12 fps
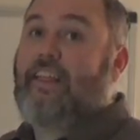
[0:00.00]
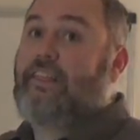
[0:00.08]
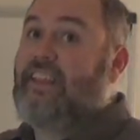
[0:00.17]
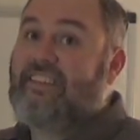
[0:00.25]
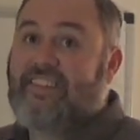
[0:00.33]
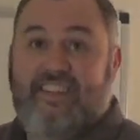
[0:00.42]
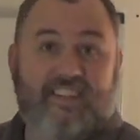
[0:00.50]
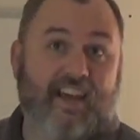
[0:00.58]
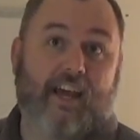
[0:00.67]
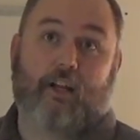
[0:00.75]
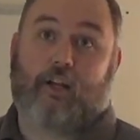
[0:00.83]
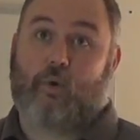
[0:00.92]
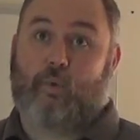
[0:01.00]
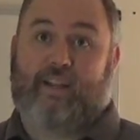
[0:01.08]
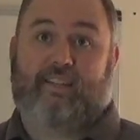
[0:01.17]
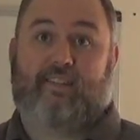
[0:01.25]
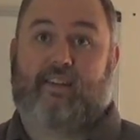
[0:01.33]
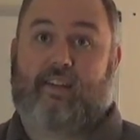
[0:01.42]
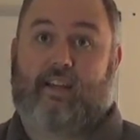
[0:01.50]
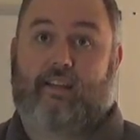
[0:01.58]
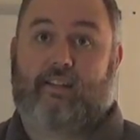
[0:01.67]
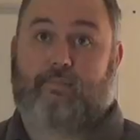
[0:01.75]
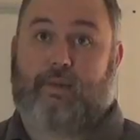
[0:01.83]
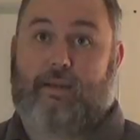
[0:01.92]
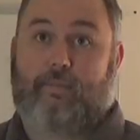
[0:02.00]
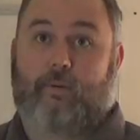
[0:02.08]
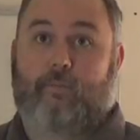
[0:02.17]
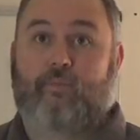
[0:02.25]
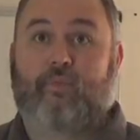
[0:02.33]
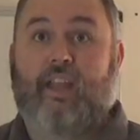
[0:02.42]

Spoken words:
This is not a coincidence, people.